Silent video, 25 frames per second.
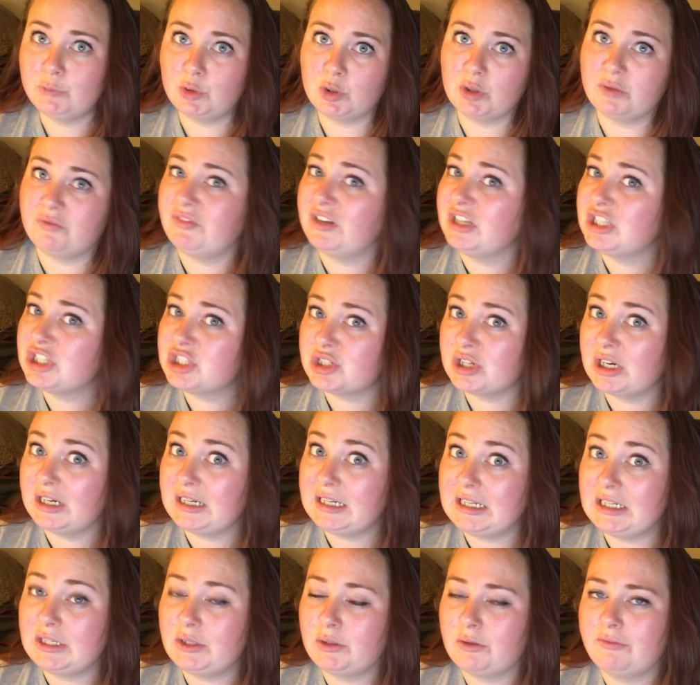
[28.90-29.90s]
or
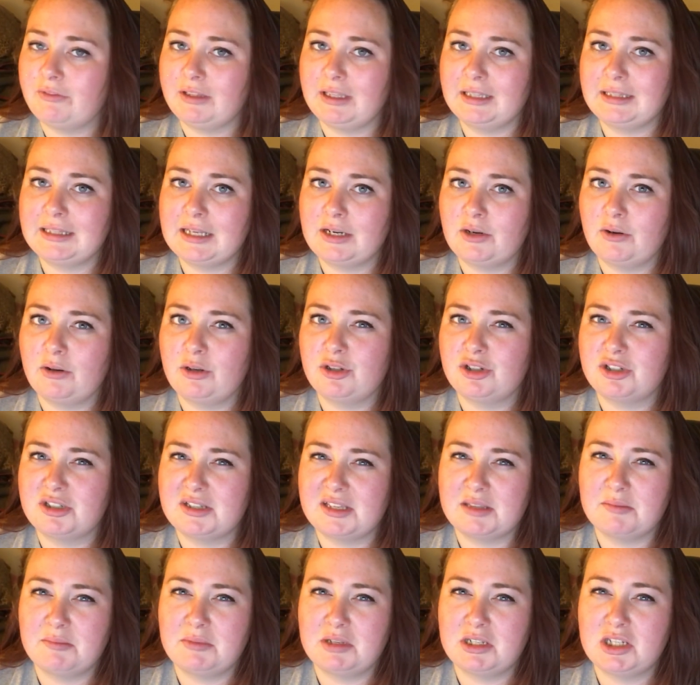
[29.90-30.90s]
frustrated or feel like they don't
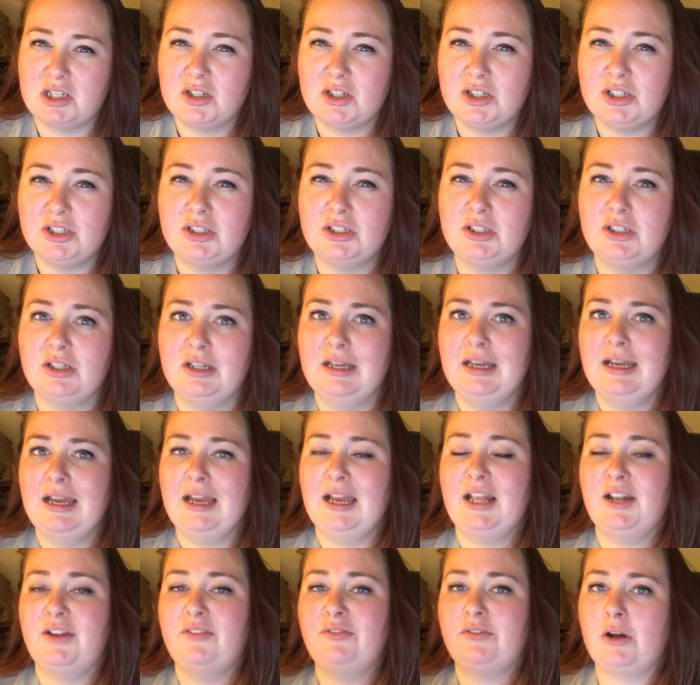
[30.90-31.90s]
understand the material
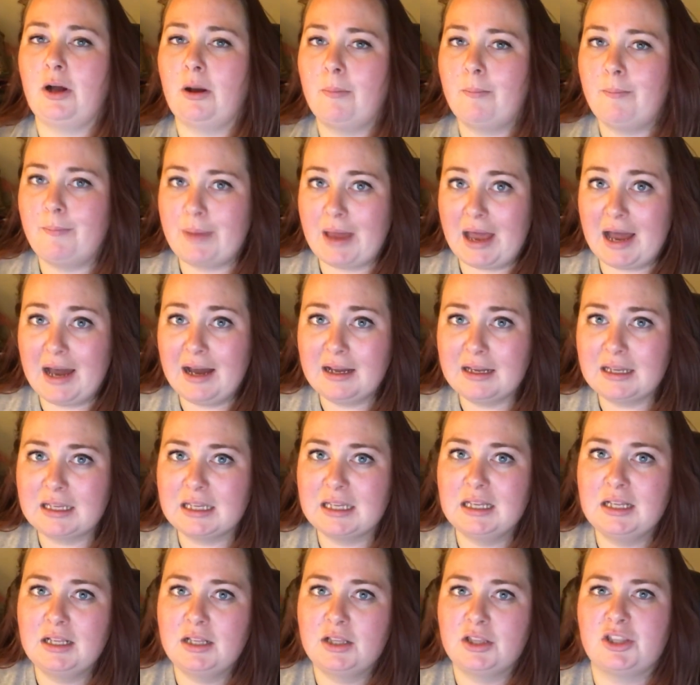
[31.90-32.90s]
and fall
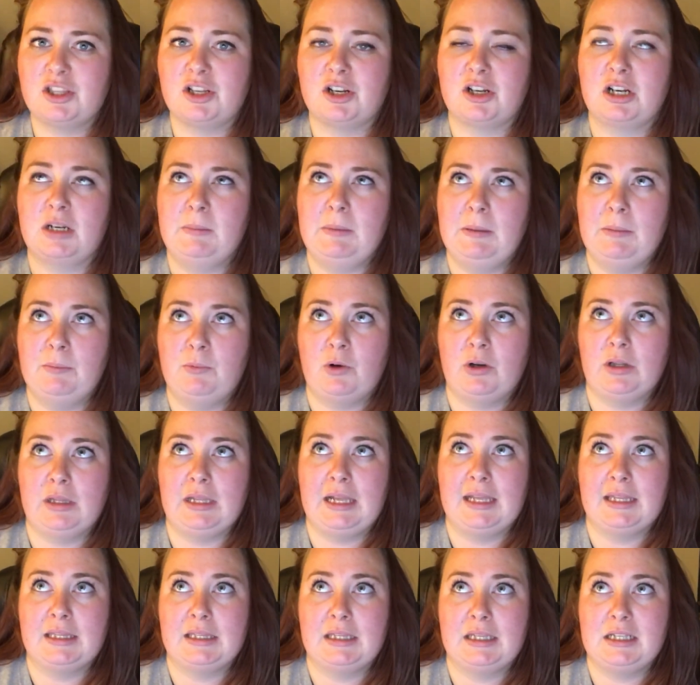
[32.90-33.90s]
back. They're going to be more
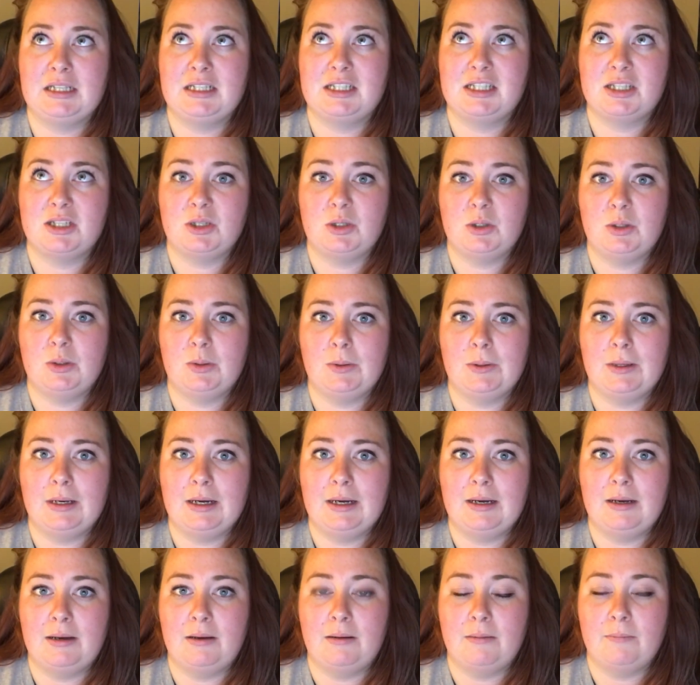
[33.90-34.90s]
likely to
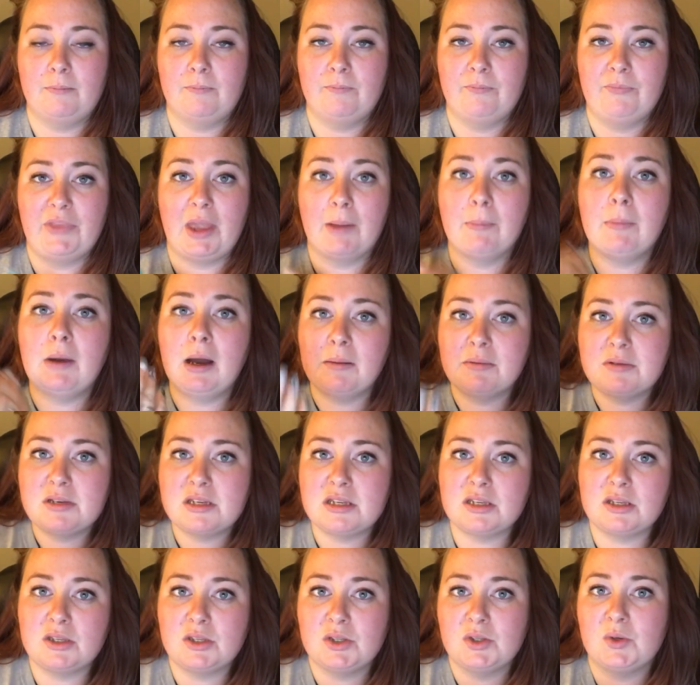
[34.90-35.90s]
come up
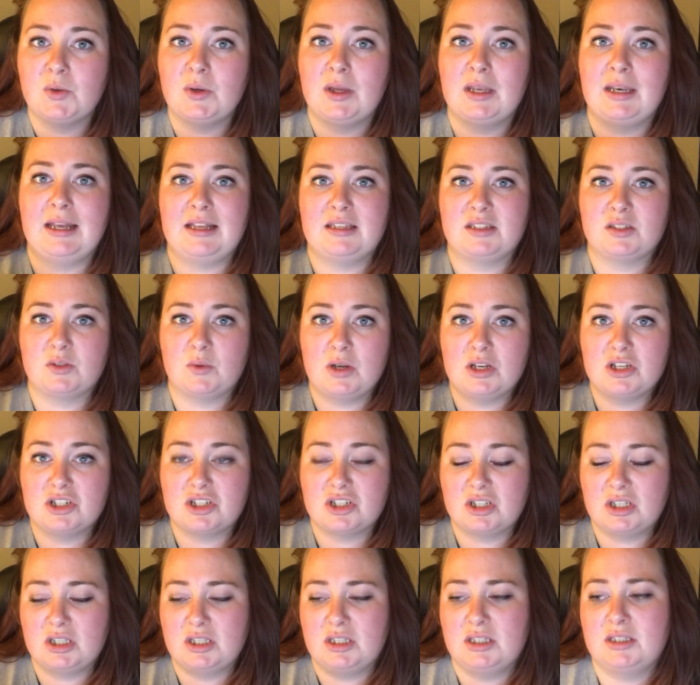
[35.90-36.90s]
to you and ask
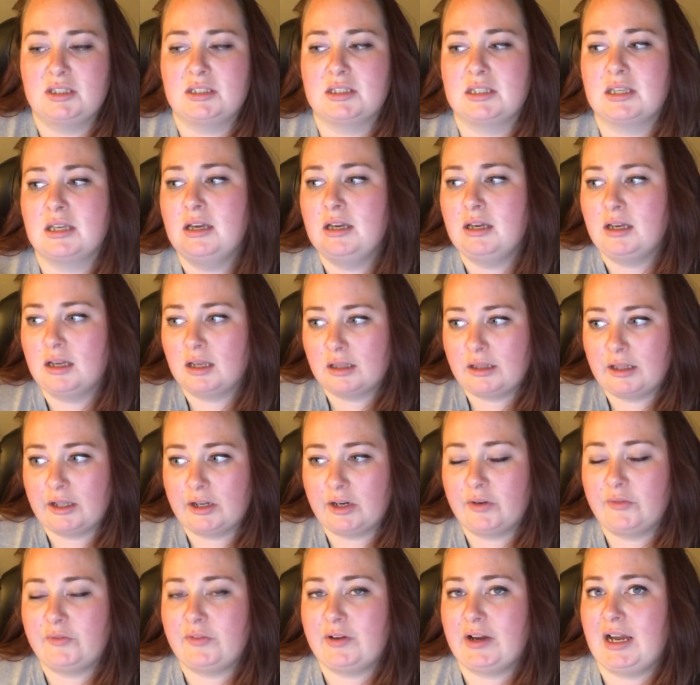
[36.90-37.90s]
questions,
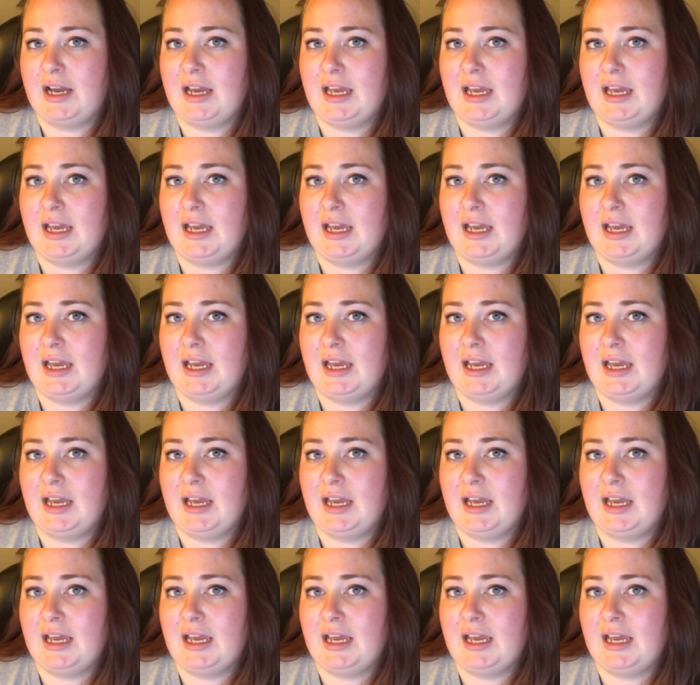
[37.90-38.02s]
ask